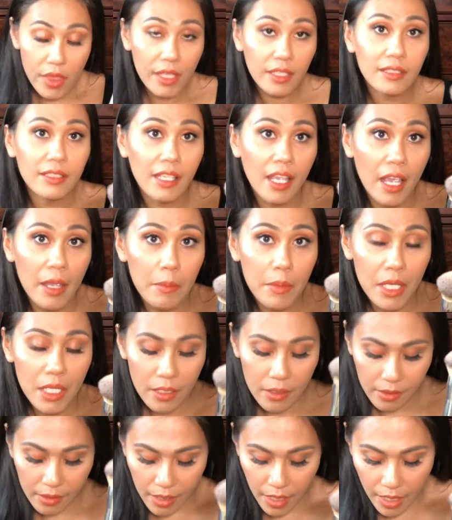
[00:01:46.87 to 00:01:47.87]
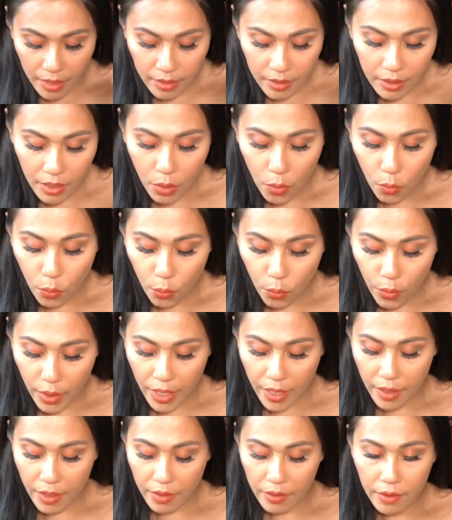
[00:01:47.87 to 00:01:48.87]
this came in a set
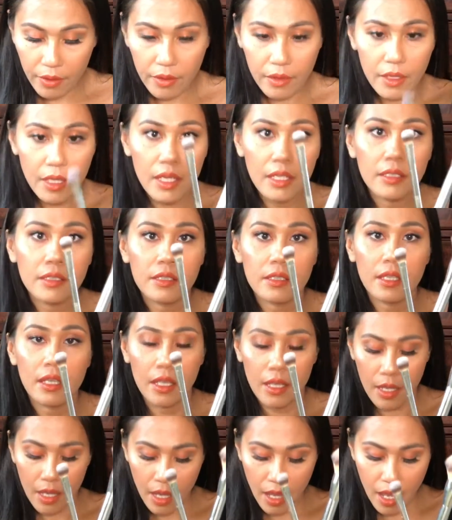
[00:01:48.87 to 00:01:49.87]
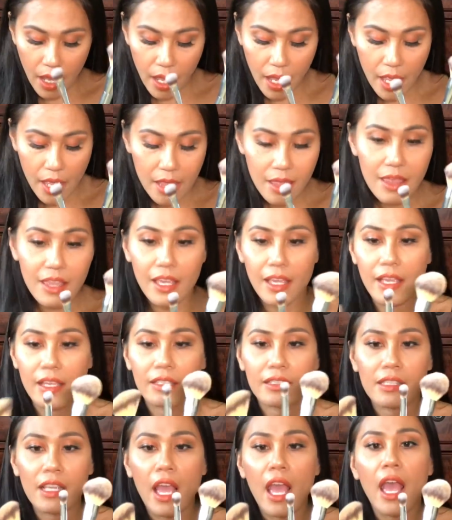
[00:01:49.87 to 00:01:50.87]
with this and
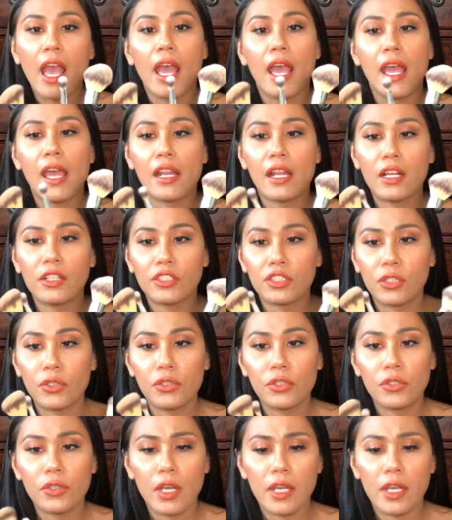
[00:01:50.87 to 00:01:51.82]
this and I'll show you